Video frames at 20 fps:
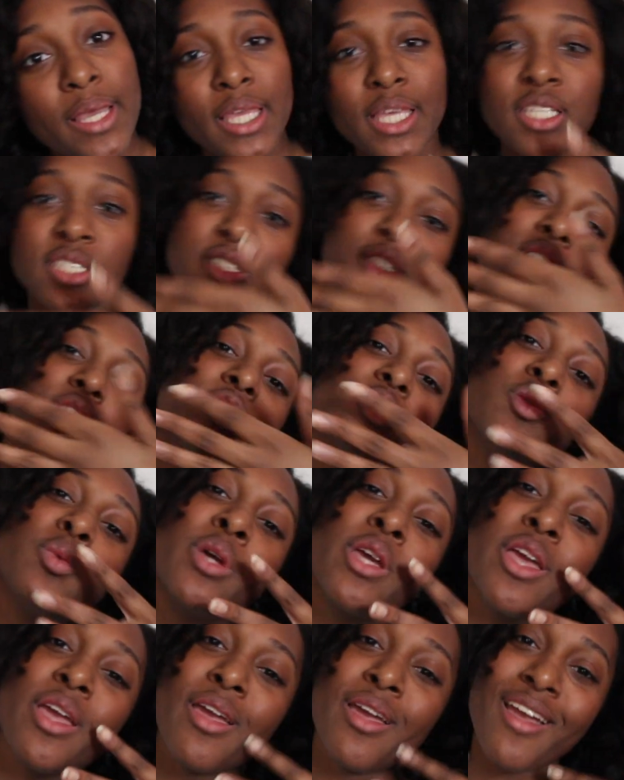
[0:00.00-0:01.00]
It's the
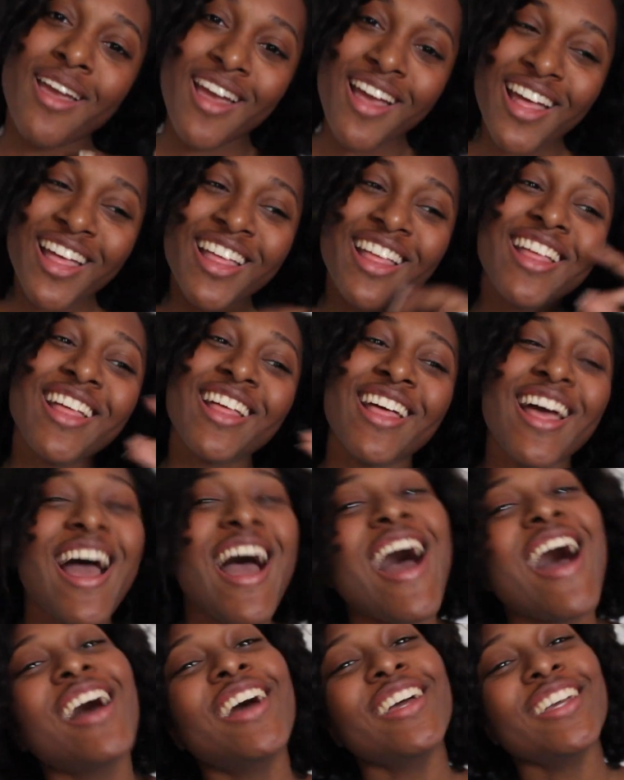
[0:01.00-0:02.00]
sweet,
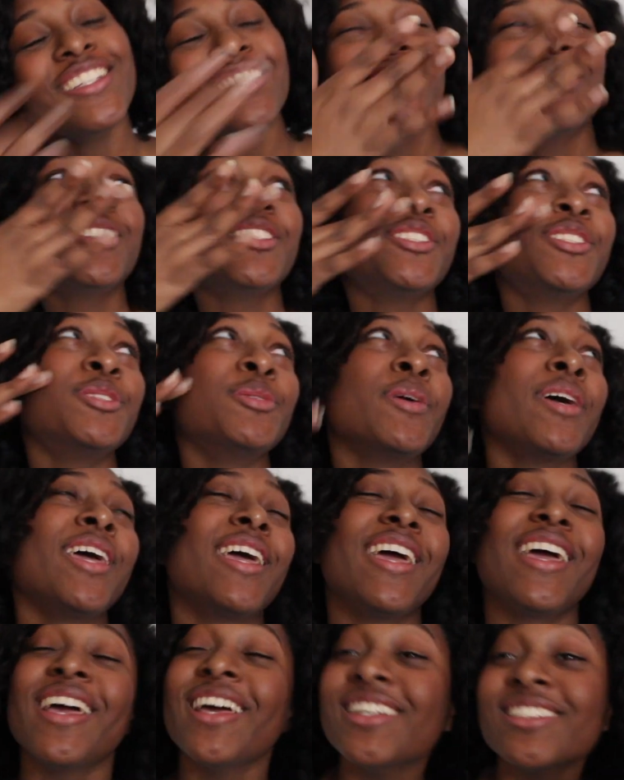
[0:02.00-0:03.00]
it's the
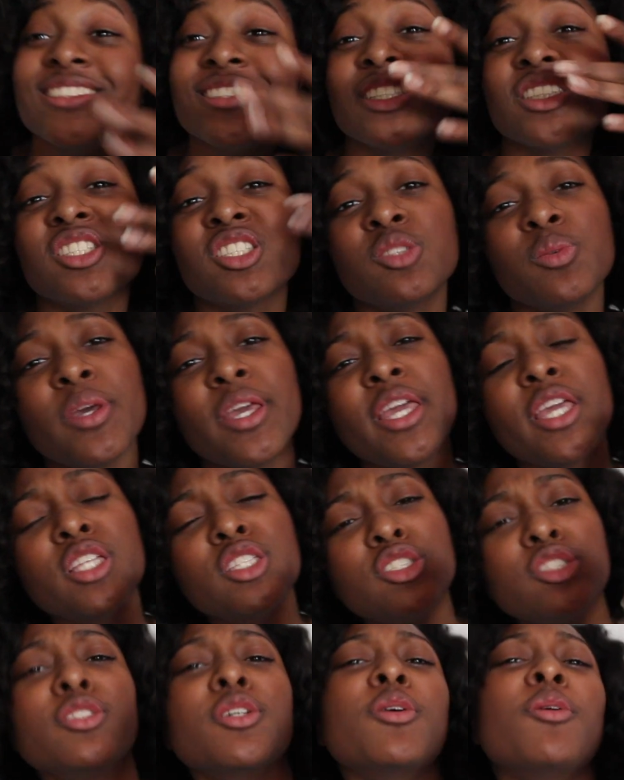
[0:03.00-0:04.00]
sweet, it's the sweet
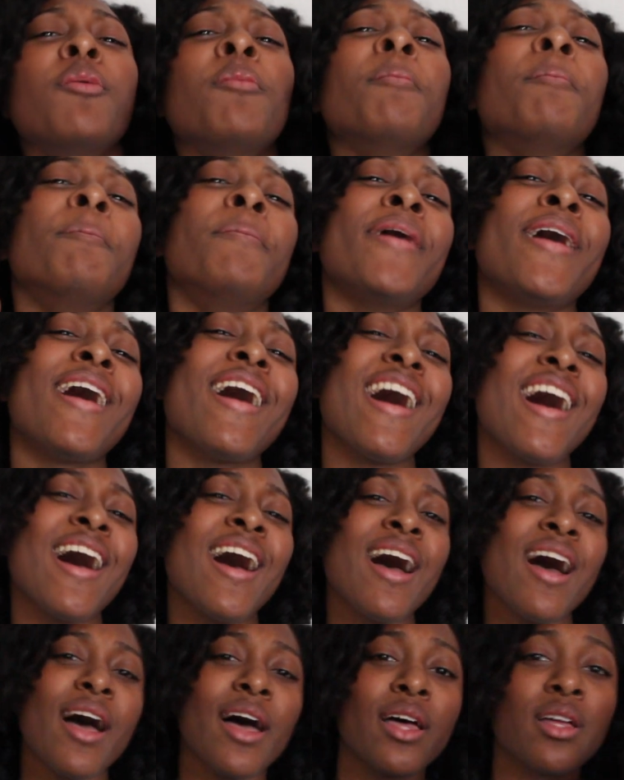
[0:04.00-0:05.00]
too
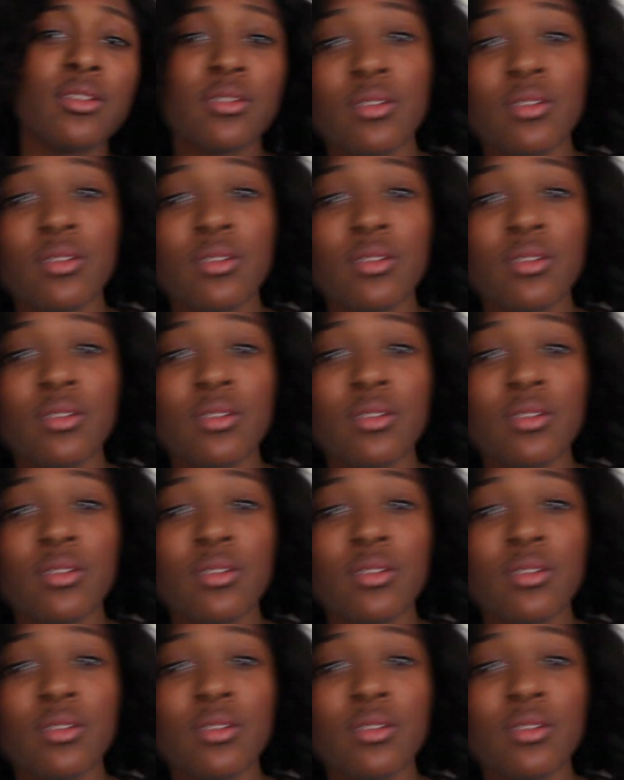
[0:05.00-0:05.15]
bad.